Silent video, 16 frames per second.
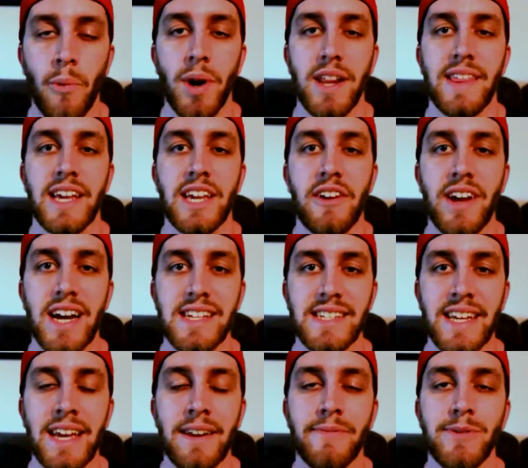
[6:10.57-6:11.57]
So I want to thank you
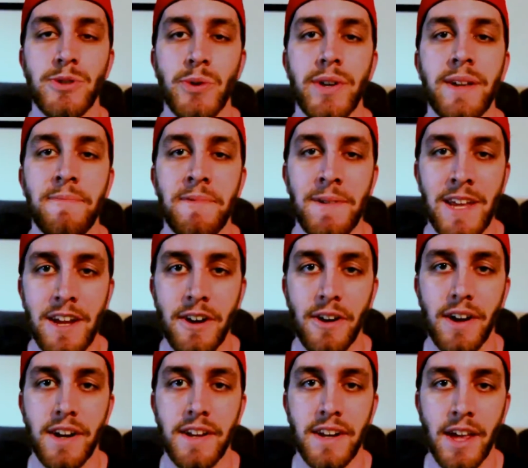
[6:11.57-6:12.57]
guys again for joining me
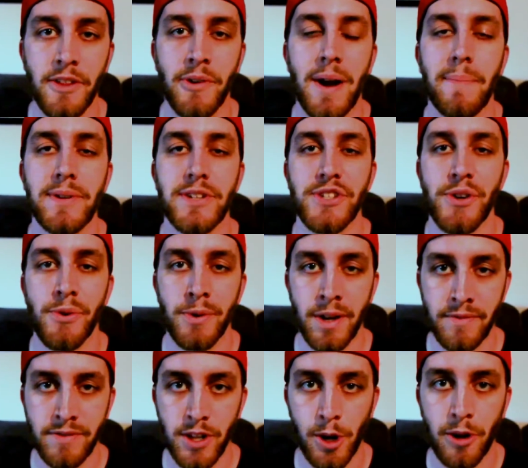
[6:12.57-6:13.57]
here on another
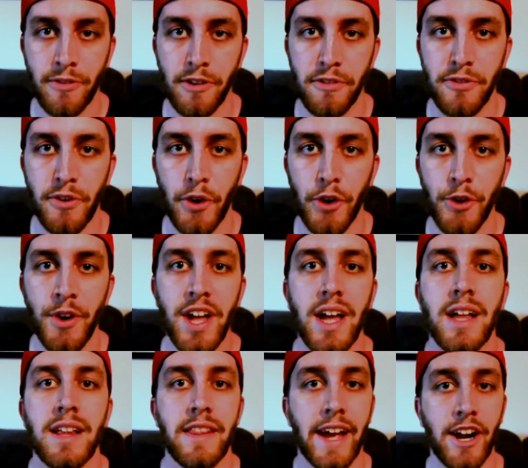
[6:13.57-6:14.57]
episode of LaRiviere
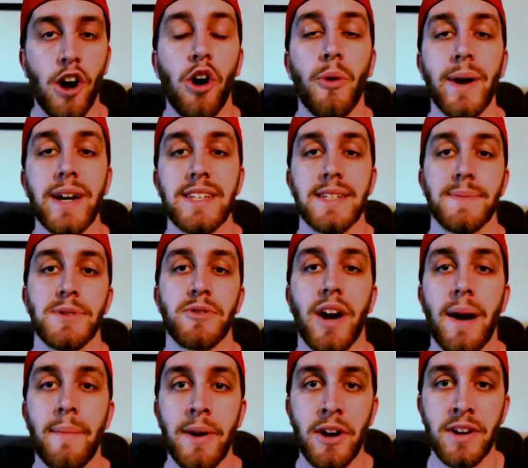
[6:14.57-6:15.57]
Photo. Like always,
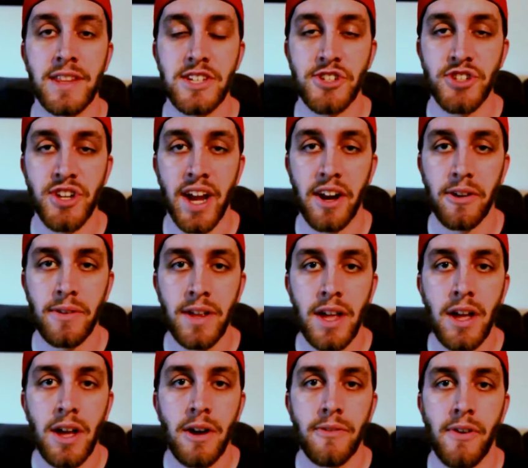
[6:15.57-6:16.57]
subscribe here to this
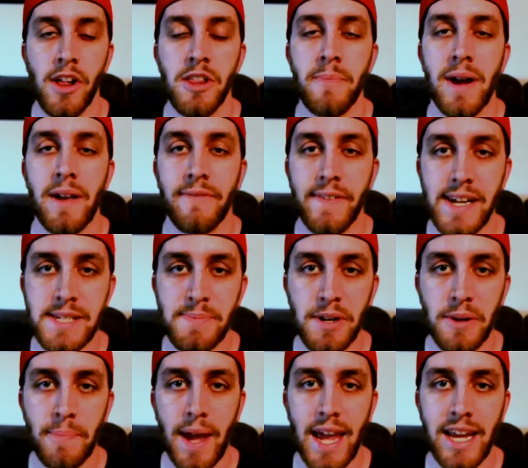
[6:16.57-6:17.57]
channel. Follow my
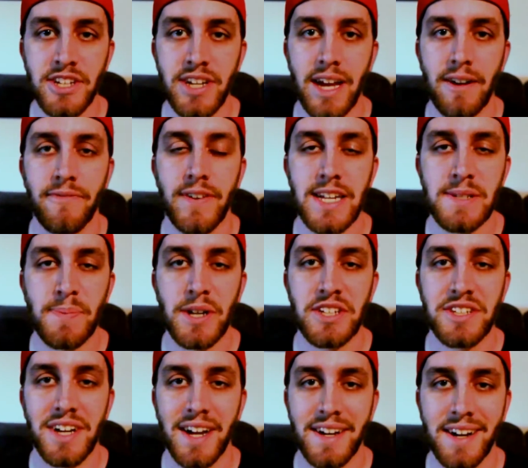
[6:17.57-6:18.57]
Facebook page at
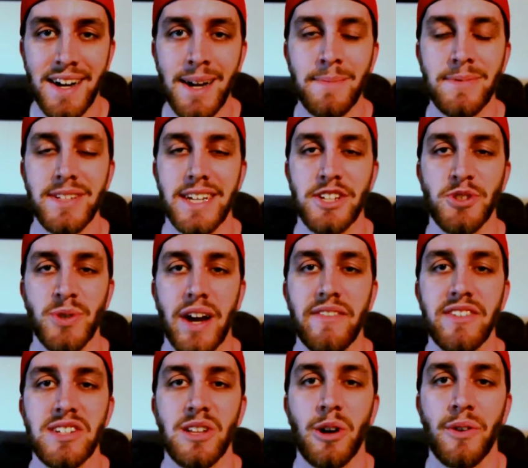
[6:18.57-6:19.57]

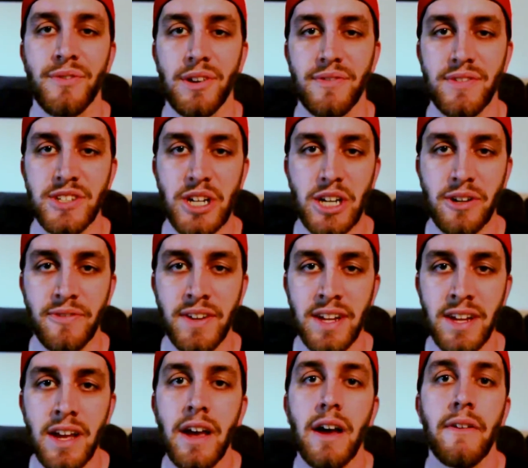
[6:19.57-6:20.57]
facebook.com/Travis LaRiviere
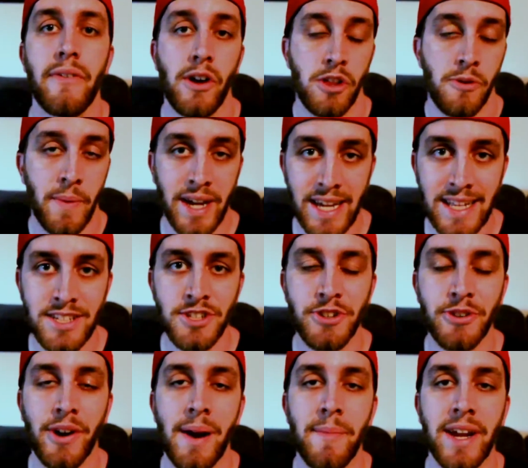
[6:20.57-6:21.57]
Photography. Follow my
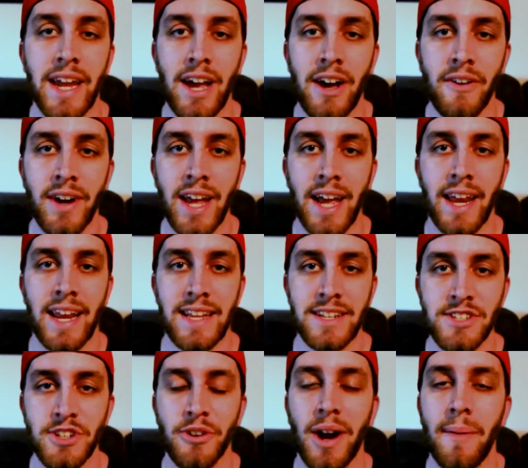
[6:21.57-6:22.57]
Instagram account
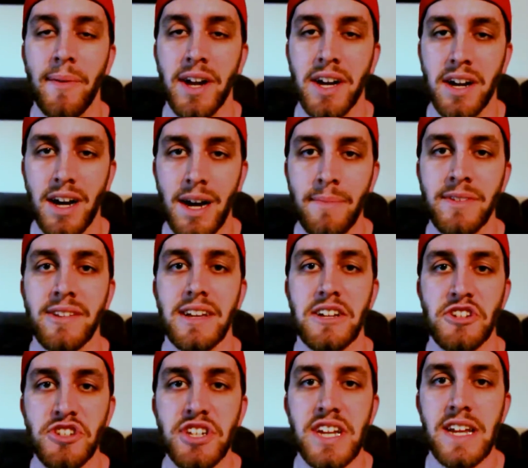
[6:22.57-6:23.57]
at
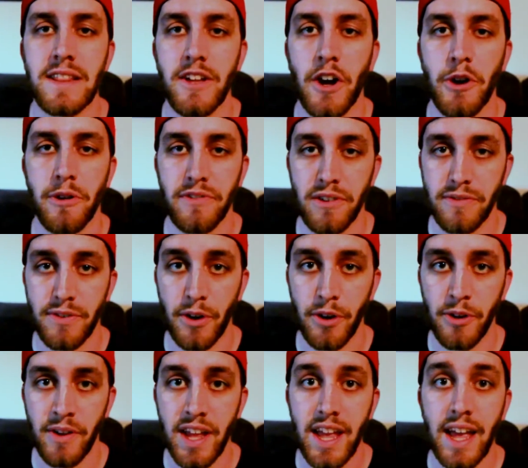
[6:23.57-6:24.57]

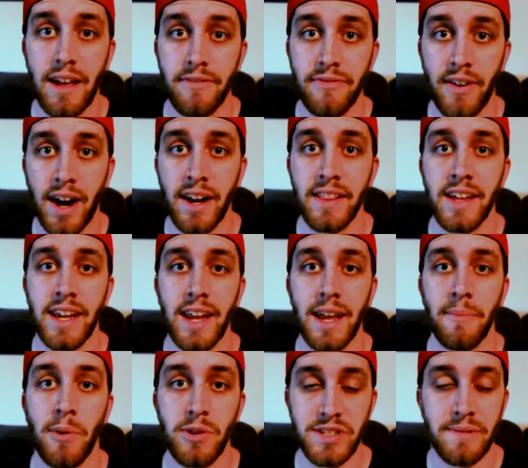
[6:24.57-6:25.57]
instagram.com/TLaRivierePhoto. And
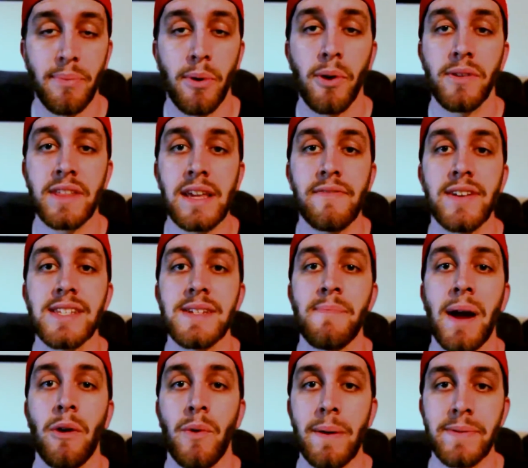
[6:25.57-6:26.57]
finally, and most importantly,
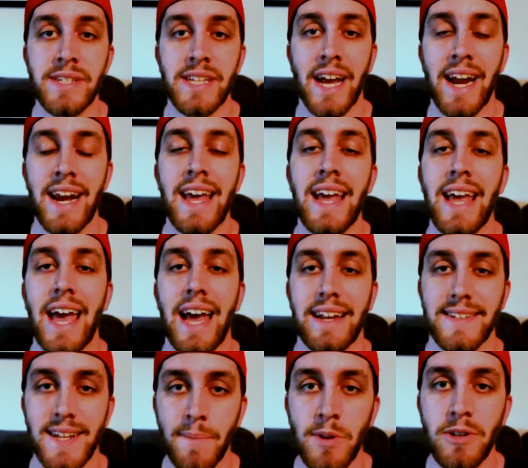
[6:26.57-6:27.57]
visit my website
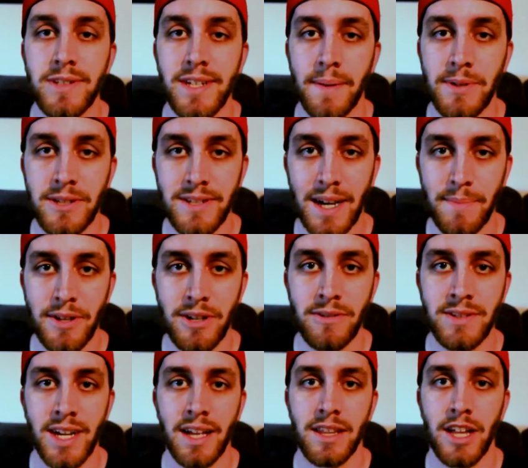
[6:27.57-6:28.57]
at
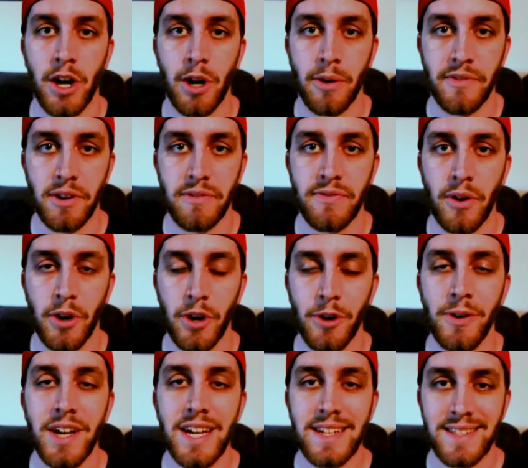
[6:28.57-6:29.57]

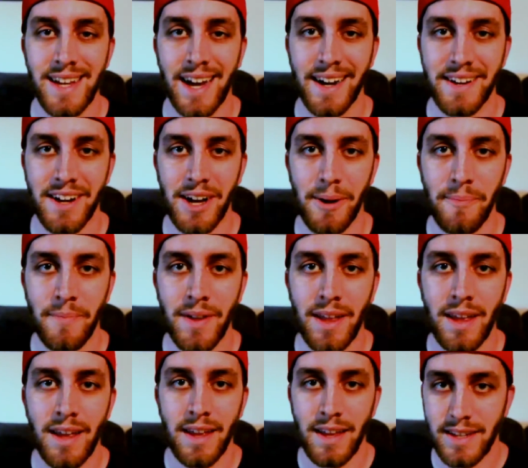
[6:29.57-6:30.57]
www.larivierephoto.com.
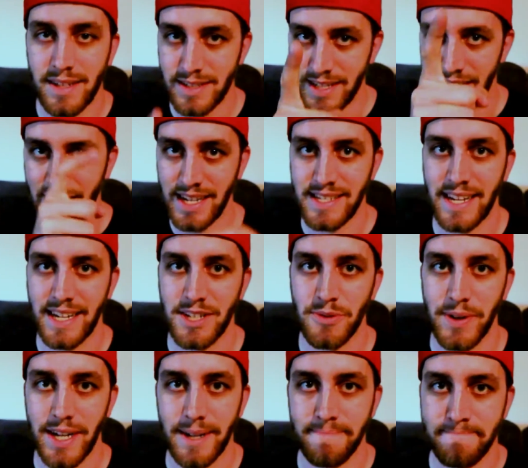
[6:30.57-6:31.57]
See you guys
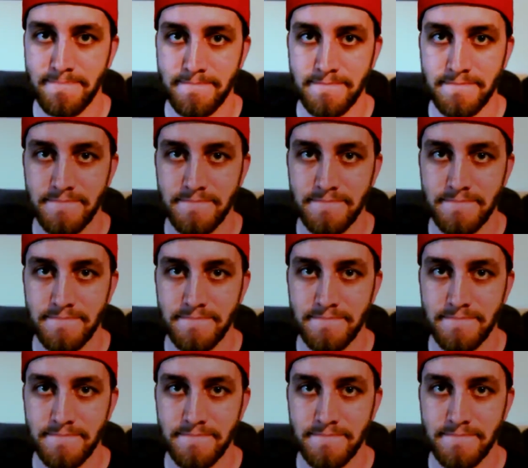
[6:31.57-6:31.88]
next week.